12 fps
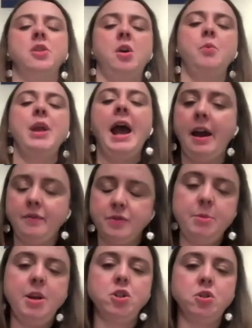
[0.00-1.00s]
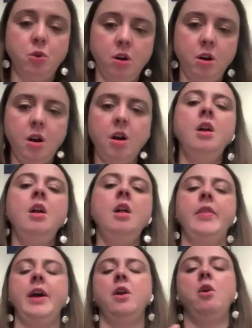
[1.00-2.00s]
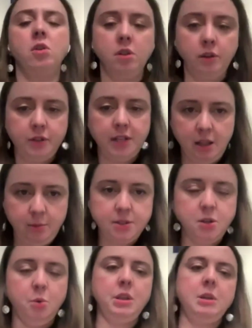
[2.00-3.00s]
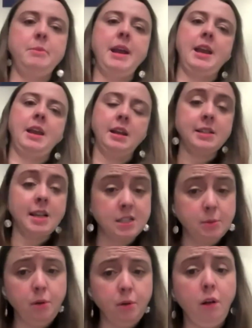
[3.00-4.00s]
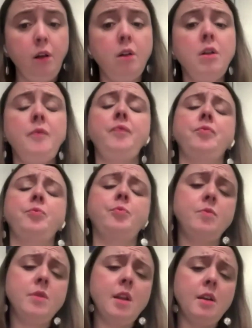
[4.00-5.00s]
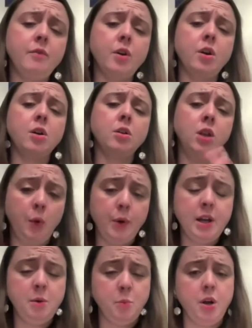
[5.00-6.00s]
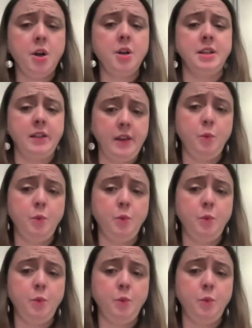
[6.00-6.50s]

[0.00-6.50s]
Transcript: And so we have to make sure that all of these elements are really making it accessible for low income workers.